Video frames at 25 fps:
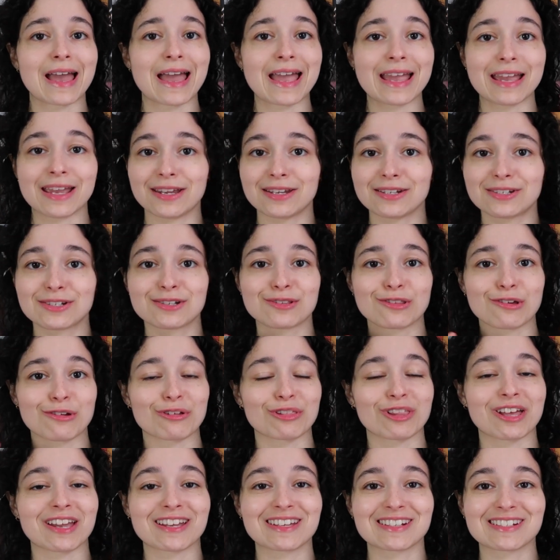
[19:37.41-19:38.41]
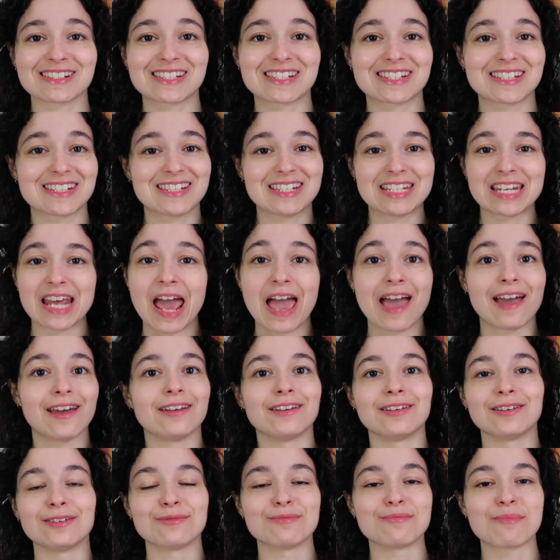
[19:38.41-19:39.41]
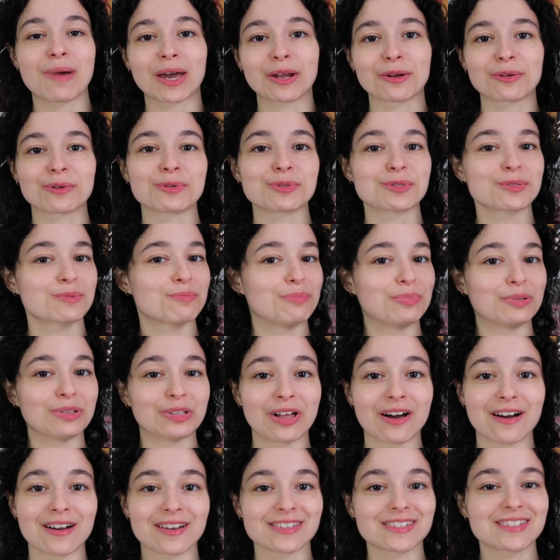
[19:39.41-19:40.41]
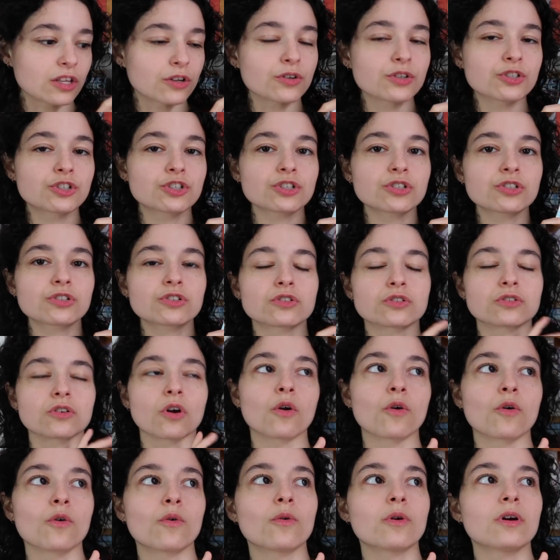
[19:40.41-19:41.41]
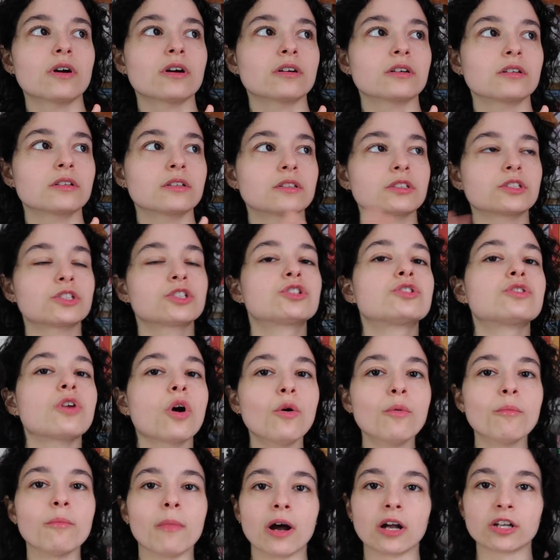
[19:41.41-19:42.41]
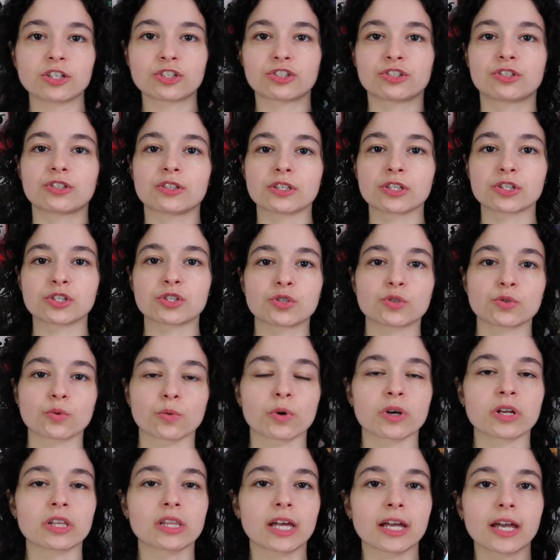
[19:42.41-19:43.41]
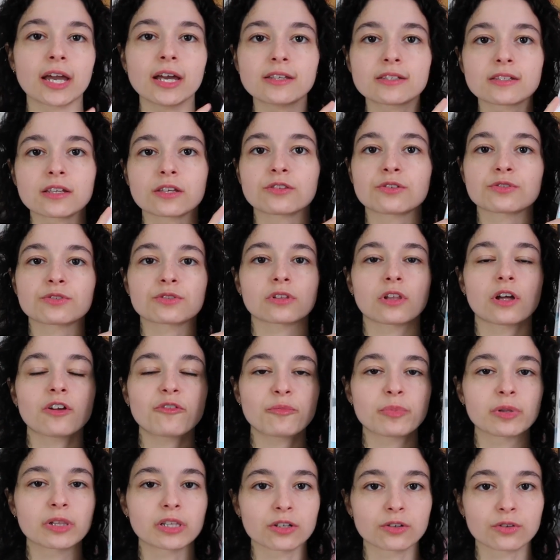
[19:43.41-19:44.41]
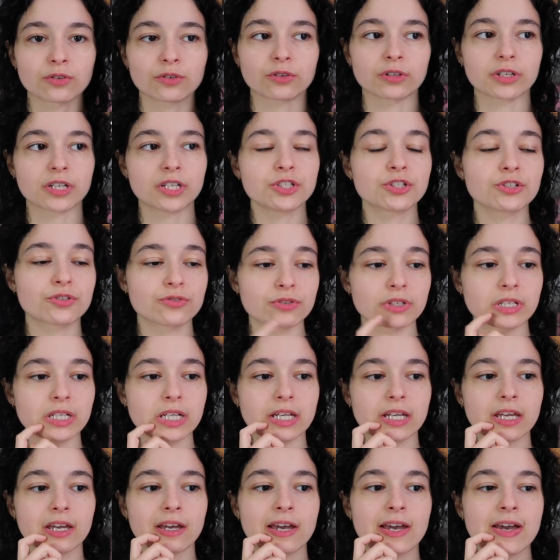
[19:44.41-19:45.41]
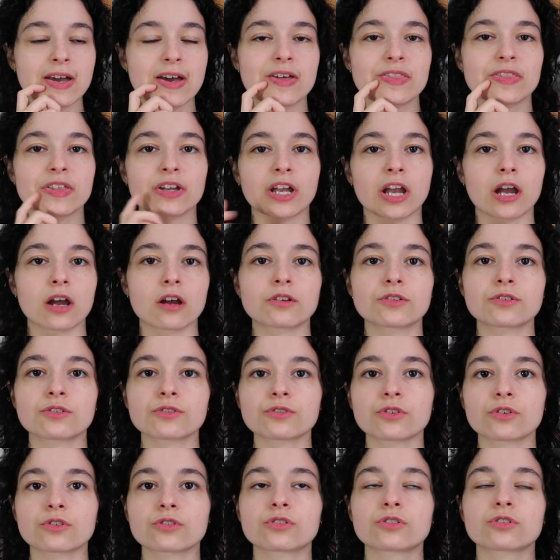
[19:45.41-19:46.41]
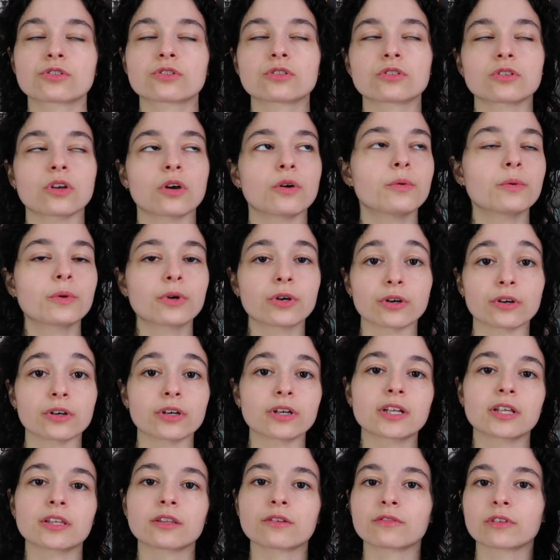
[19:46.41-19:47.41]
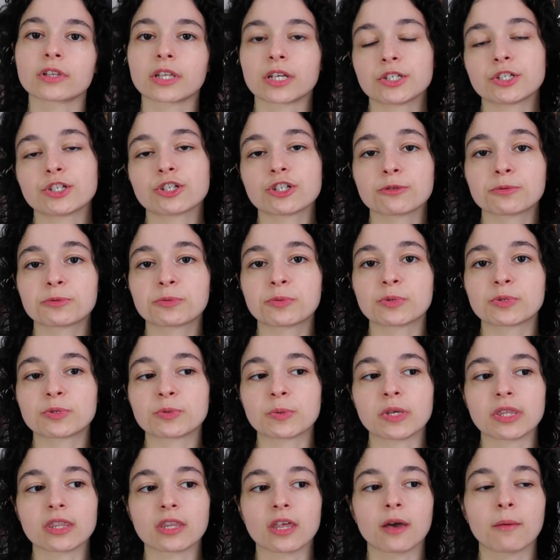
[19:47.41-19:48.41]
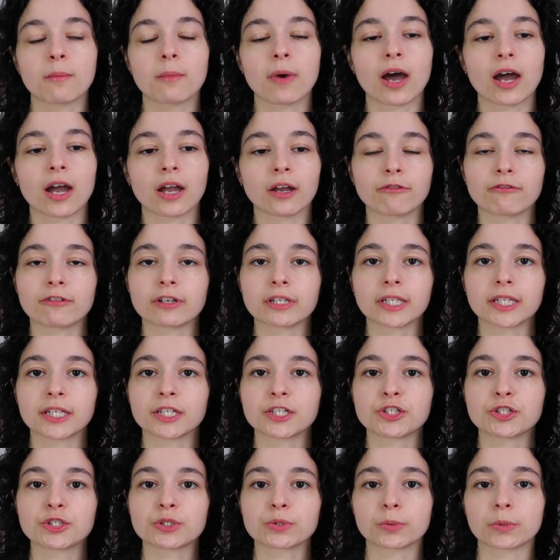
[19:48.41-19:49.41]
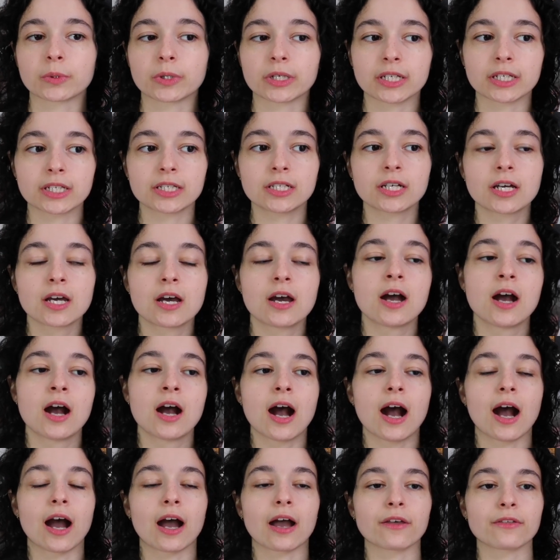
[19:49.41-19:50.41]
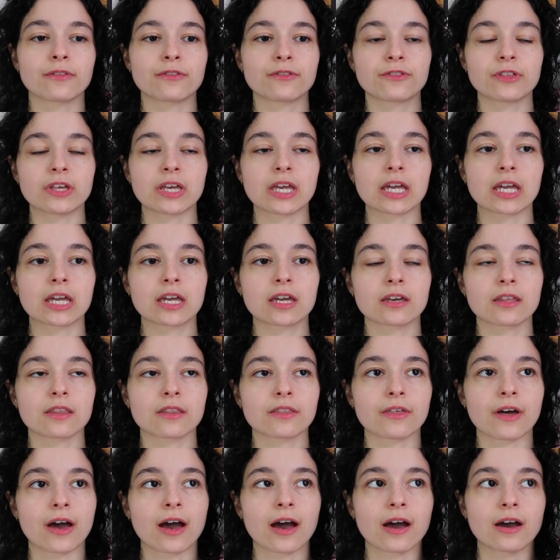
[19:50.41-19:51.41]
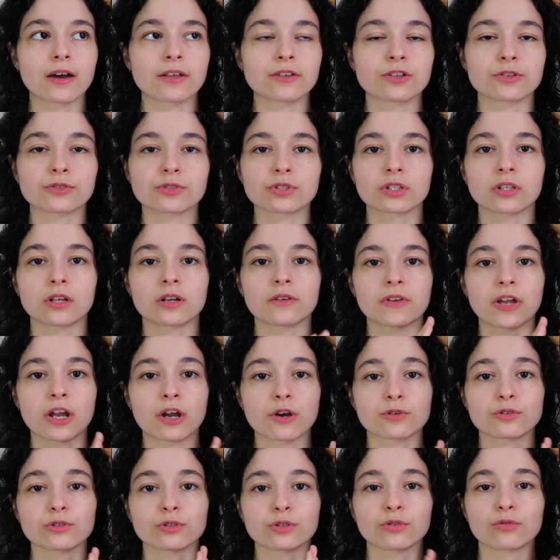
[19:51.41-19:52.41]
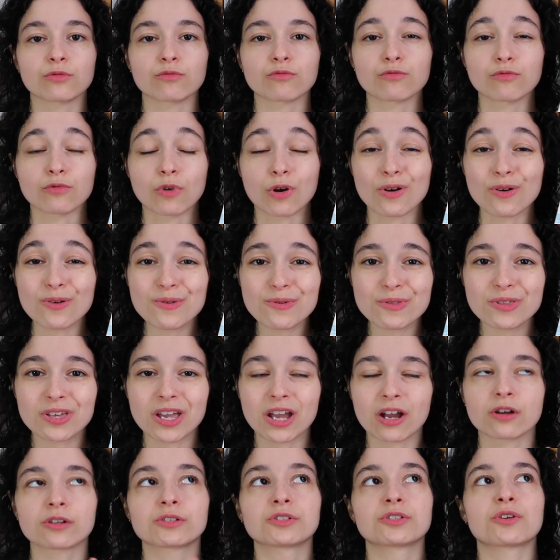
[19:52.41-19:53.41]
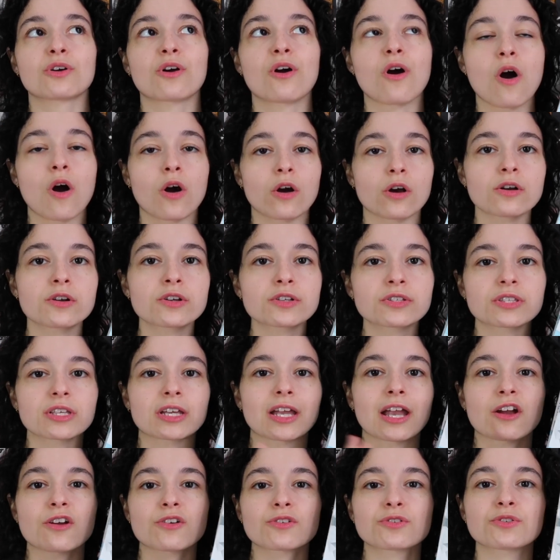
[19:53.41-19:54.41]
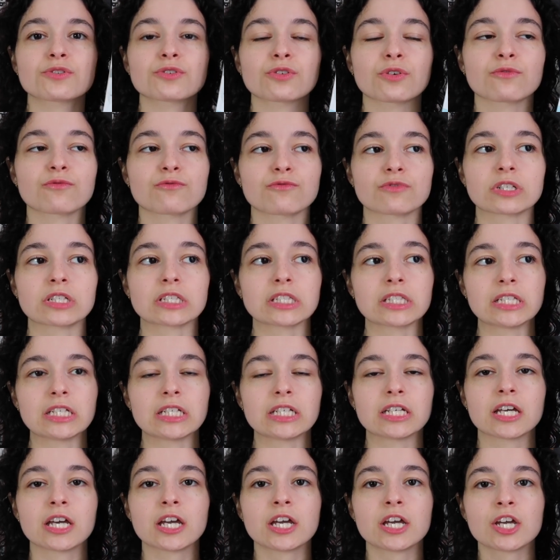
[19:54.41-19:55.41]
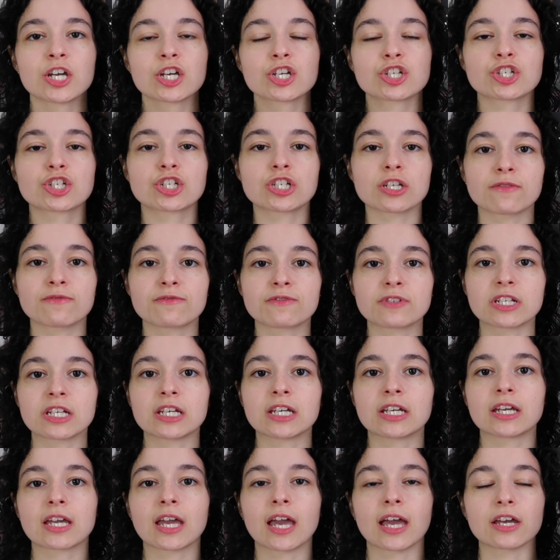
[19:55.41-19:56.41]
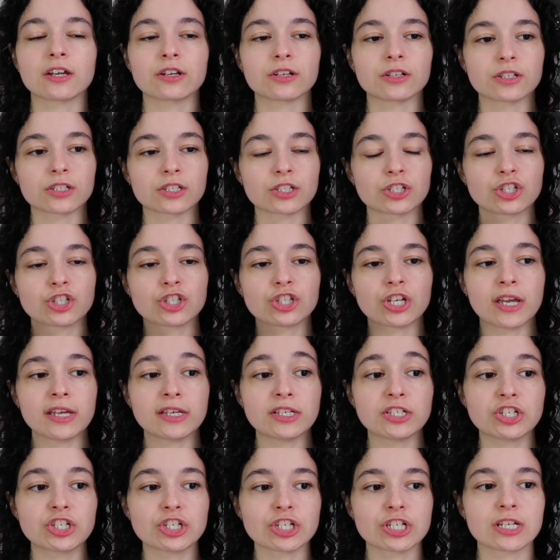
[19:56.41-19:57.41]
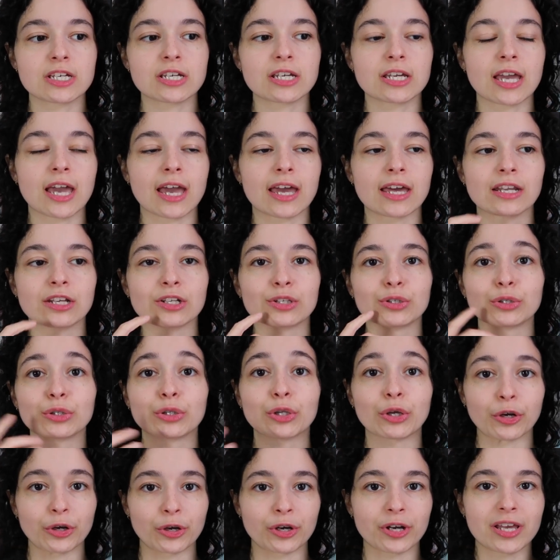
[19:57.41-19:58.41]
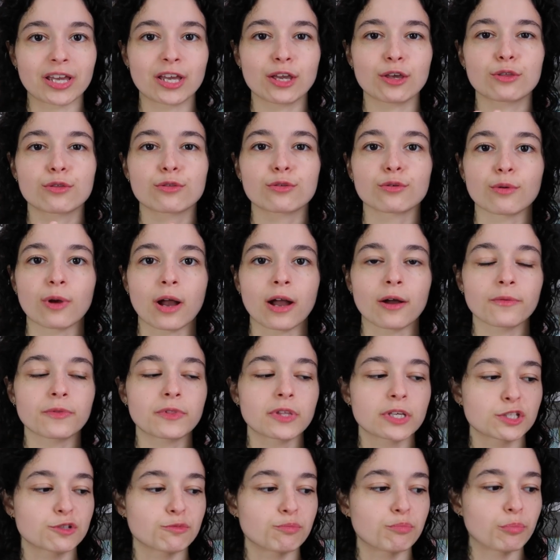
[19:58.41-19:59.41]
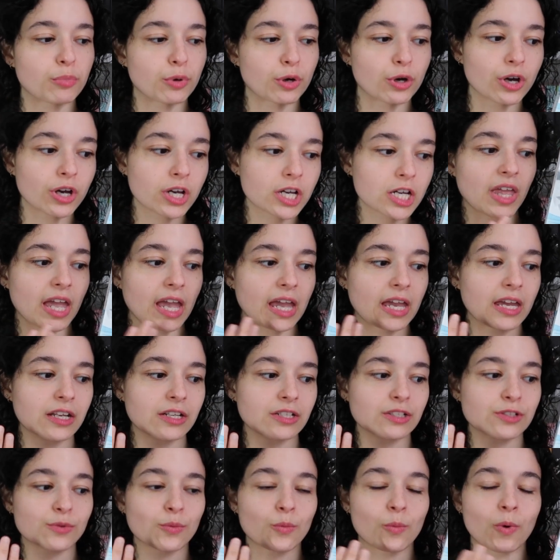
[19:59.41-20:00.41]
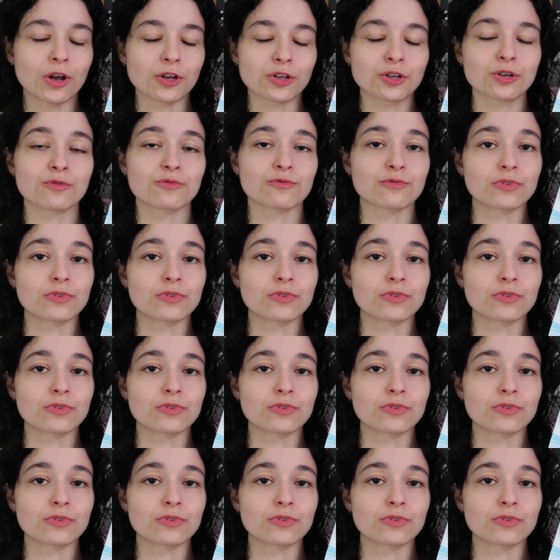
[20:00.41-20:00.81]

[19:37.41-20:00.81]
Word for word: eight, there are like 10 metals plus. There is just so so much to this story. Like I said, there's a lot of political intrigue. The characters are so good and the relationships between them I really enjoyed. I think that there's a lot of character growth, character arcs. The characters are really shifting and changing and learning throughout this book. And while you're